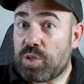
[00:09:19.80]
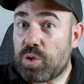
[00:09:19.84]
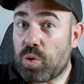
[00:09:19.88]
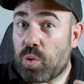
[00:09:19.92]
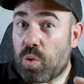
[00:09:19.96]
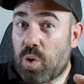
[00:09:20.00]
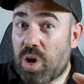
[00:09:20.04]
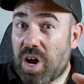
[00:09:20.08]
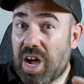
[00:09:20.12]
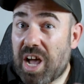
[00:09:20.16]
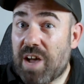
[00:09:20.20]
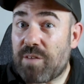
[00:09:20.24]

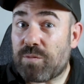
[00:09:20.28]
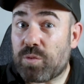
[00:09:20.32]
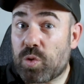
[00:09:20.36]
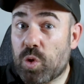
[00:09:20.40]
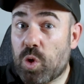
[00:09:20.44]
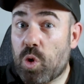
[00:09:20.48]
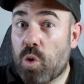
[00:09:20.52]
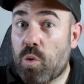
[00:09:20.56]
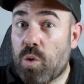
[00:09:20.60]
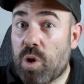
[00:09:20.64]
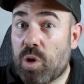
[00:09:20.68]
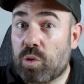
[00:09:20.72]
you have to
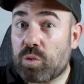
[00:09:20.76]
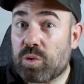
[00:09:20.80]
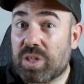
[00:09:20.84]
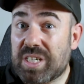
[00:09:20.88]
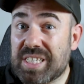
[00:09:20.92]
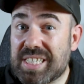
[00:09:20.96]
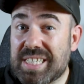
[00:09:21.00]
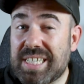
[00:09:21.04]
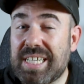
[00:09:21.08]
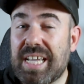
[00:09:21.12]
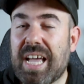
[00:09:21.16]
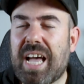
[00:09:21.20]
go out
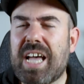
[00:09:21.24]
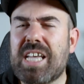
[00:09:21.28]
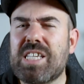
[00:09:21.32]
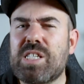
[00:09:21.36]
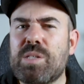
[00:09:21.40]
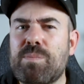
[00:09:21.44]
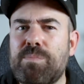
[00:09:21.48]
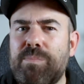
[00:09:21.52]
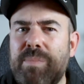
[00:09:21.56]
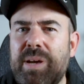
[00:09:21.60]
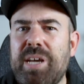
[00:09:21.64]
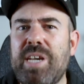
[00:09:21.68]
and see
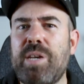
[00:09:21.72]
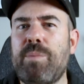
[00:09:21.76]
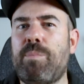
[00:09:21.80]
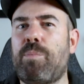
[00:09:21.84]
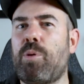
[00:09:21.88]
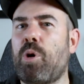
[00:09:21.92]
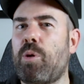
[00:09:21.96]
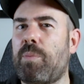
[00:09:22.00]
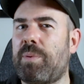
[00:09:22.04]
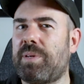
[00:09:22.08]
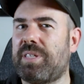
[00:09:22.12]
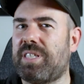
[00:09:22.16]
as many
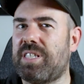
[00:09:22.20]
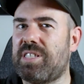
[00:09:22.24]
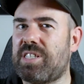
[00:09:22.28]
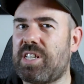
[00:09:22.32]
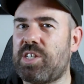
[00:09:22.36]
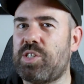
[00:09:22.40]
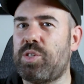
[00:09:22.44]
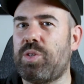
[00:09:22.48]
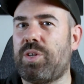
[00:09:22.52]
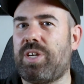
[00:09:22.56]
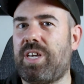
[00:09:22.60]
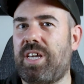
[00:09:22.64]
properties
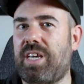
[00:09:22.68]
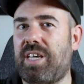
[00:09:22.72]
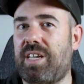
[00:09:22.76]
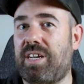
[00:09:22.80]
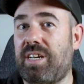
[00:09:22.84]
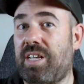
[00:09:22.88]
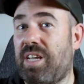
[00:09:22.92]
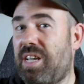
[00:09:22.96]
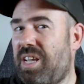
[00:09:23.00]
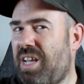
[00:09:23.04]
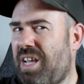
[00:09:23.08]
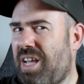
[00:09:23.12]
as you
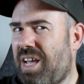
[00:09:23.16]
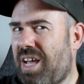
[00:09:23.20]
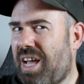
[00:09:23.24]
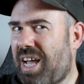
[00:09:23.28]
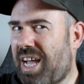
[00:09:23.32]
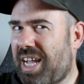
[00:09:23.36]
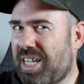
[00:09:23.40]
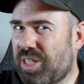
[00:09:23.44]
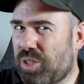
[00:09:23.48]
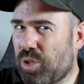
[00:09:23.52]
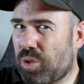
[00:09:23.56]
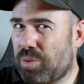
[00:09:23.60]
can.
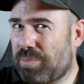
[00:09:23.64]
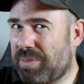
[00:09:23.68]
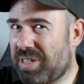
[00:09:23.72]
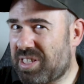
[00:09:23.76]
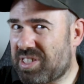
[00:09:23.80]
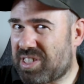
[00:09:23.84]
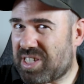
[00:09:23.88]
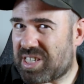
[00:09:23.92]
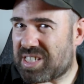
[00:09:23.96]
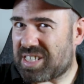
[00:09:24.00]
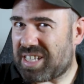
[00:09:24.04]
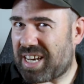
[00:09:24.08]
I don't
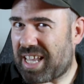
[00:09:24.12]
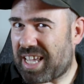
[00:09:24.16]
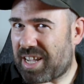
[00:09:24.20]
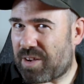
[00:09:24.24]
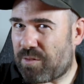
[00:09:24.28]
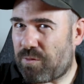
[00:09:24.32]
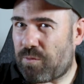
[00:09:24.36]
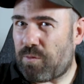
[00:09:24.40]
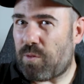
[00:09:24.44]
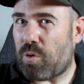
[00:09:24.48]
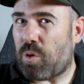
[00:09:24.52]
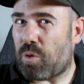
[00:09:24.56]
mean just like
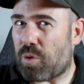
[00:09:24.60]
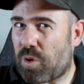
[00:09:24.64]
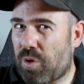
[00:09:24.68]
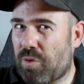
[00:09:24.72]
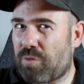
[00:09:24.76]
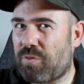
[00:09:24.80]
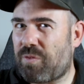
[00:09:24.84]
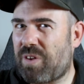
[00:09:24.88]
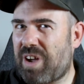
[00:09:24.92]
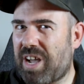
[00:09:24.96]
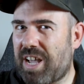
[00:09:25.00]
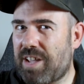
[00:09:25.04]
4 or
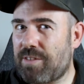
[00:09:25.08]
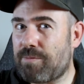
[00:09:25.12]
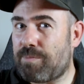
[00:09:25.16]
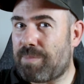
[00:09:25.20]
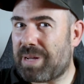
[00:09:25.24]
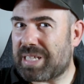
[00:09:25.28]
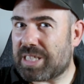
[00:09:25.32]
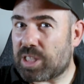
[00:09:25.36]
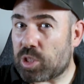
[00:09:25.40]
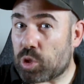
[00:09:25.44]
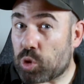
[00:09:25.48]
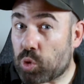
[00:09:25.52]
5,
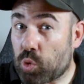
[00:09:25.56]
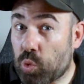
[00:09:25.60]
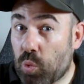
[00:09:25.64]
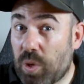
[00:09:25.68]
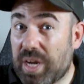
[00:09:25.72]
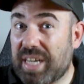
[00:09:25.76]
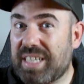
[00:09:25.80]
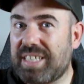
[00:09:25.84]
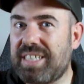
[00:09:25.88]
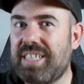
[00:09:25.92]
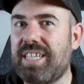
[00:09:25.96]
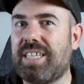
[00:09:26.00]
but
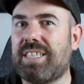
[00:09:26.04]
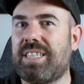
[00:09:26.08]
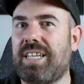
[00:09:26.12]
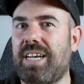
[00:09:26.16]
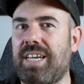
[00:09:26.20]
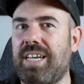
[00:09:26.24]
20 at